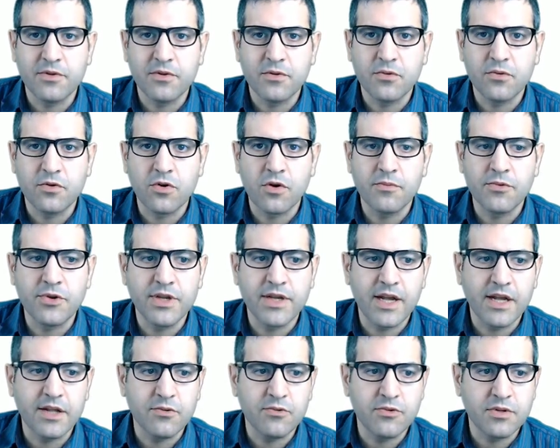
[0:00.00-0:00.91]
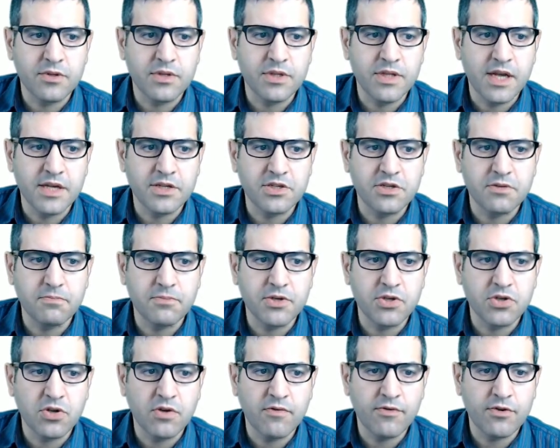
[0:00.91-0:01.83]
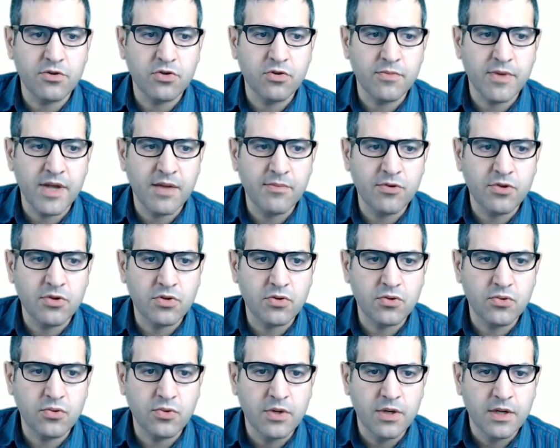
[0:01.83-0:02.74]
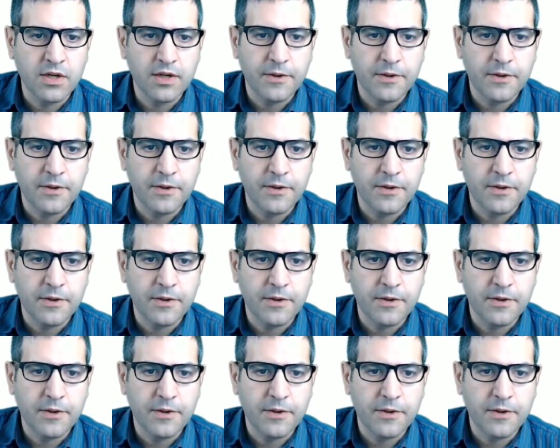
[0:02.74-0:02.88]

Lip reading: to communicate with the DHCP server to be able to